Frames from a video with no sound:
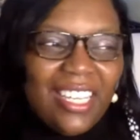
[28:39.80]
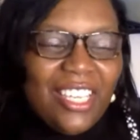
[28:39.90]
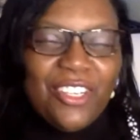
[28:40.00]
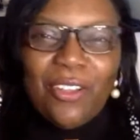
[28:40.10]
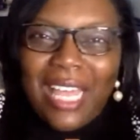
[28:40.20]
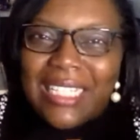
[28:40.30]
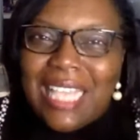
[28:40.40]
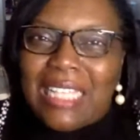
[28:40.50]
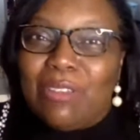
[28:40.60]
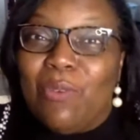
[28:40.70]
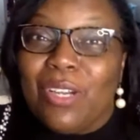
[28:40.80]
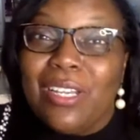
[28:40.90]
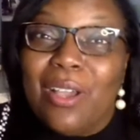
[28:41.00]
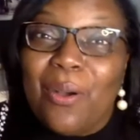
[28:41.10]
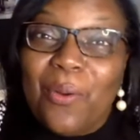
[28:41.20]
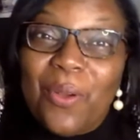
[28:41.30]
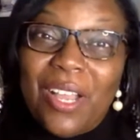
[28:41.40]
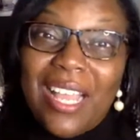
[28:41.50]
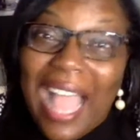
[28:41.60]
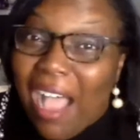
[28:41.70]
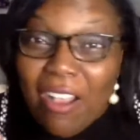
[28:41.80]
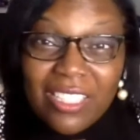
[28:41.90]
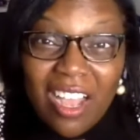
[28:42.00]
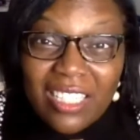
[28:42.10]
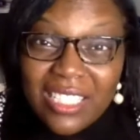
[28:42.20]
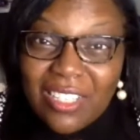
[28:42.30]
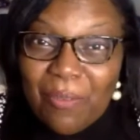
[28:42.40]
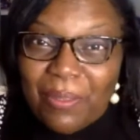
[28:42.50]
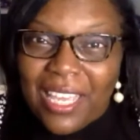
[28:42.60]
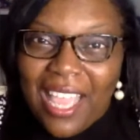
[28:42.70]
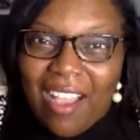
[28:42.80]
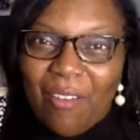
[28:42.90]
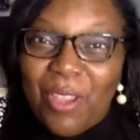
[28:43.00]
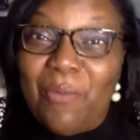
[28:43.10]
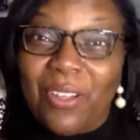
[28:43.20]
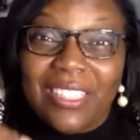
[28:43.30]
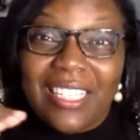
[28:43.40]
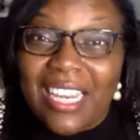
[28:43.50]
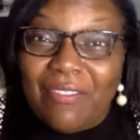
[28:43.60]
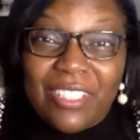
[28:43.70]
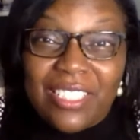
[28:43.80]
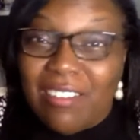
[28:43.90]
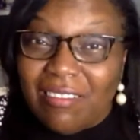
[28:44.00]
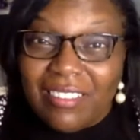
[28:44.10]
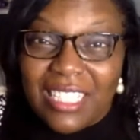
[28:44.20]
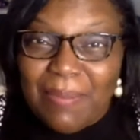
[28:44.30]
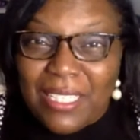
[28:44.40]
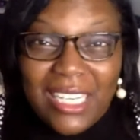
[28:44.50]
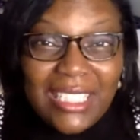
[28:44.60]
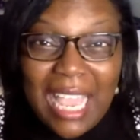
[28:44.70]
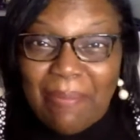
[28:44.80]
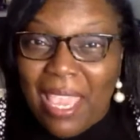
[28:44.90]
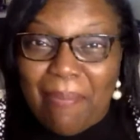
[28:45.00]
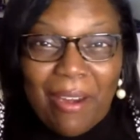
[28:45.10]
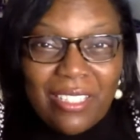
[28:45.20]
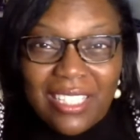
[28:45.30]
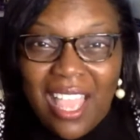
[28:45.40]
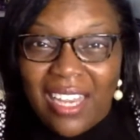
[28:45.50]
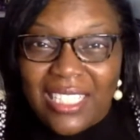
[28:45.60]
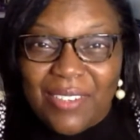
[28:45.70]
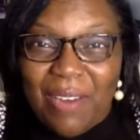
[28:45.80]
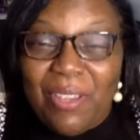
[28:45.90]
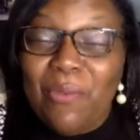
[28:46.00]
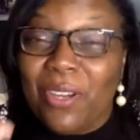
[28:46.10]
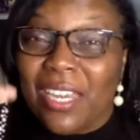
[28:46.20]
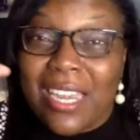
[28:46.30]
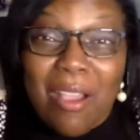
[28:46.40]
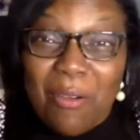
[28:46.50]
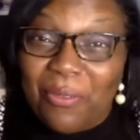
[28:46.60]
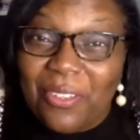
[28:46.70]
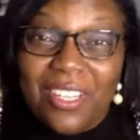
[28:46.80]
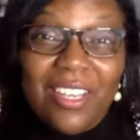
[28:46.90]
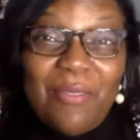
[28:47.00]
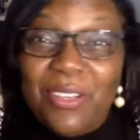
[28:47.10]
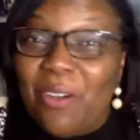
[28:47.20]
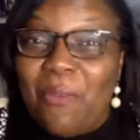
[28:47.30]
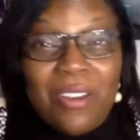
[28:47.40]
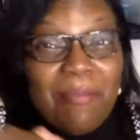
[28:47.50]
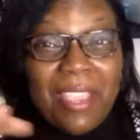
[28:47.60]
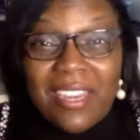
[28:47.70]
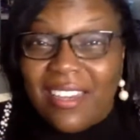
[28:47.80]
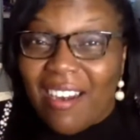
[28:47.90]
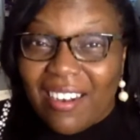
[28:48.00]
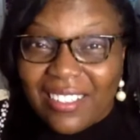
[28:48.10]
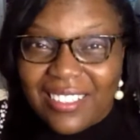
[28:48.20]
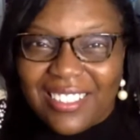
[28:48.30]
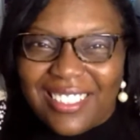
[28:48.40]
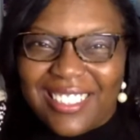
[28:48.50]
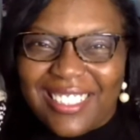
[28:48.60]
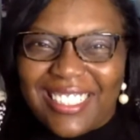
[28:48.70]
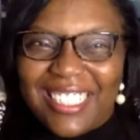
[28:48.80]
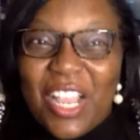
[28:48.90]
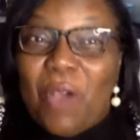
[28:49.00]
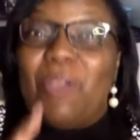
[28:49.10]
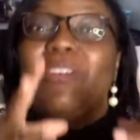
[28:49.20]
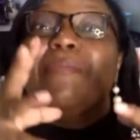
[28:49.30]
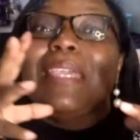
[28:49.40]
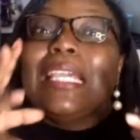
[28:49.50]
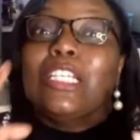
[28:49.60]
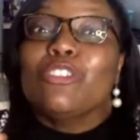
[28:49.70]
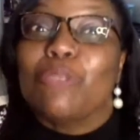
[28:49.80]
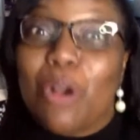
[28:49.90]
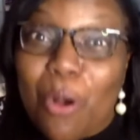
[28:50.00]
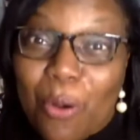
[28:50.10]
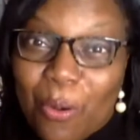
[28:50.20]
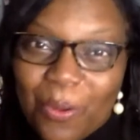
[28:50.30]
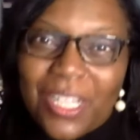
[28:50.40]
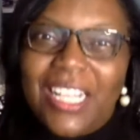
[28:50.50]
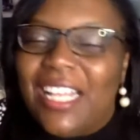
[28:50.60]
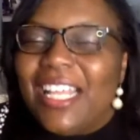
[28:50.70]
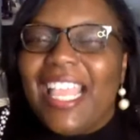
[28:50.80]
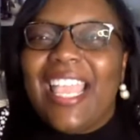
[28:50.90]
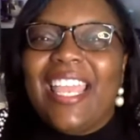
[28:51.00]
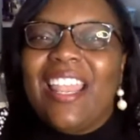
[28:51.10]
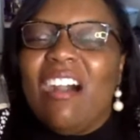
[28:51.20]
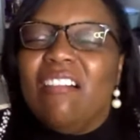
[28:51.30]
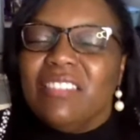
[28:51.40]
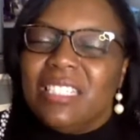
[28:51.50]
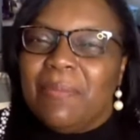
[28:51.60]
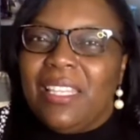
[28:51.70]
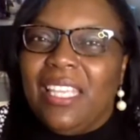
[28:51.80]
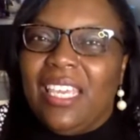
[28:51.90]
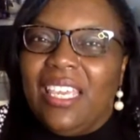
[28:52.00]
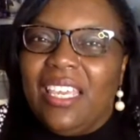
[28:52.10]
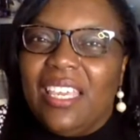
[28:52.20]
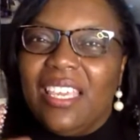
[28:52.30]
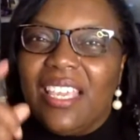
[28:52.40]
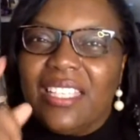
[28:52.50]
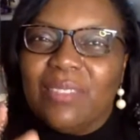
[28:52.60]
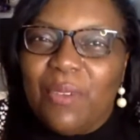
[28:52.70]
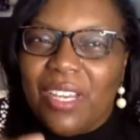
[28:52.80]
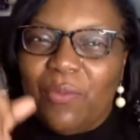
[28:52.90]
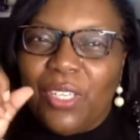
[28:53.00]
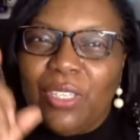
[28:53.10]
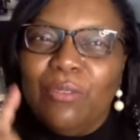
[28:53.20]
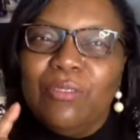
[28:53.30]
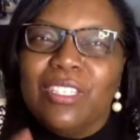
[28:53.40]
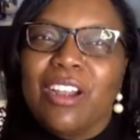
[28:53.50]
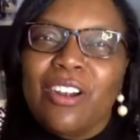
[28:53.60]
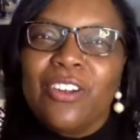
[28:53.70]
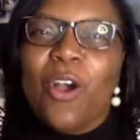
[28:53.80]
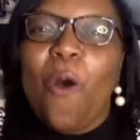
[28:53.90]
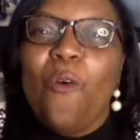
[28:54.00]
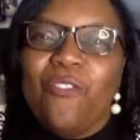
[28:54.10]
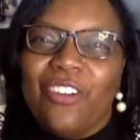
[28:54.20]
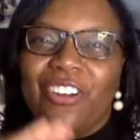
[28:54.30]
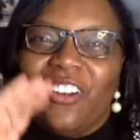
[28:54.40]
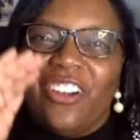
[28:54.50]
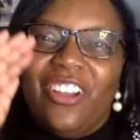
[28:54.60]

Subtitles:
A lot of times we want to know, how is all this going to play out? We want the end result, especially the type A personalities, right? We want to know. We don't want to be in the dark. We want to be in control. And ultimately, guess what? When you turn over